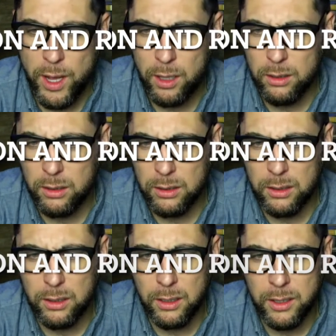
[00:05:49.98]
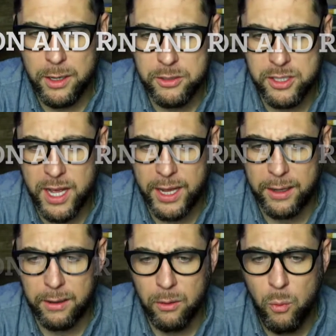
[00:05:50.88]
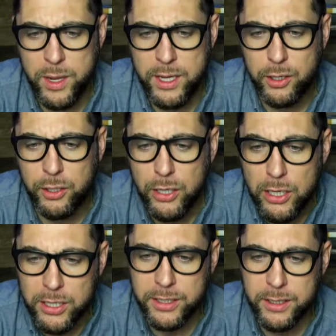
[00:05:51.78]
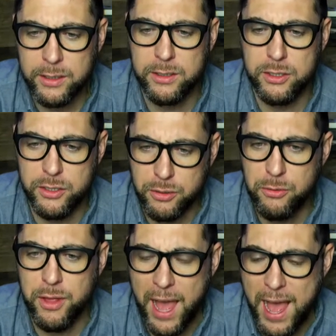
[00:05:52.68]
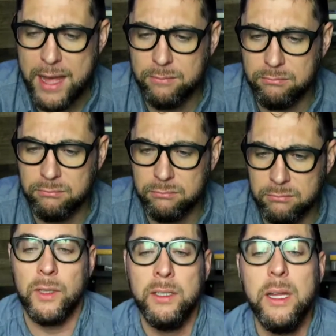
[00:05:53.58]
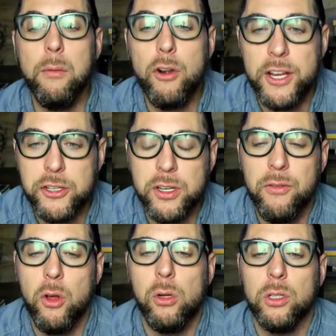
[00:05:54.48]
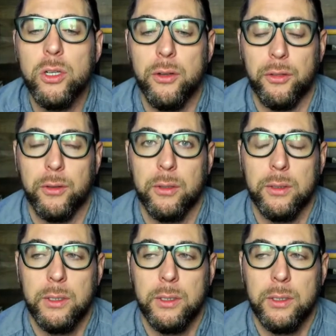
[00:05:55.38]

Well, here's the thing. We could do that. Liberation of the whole earth.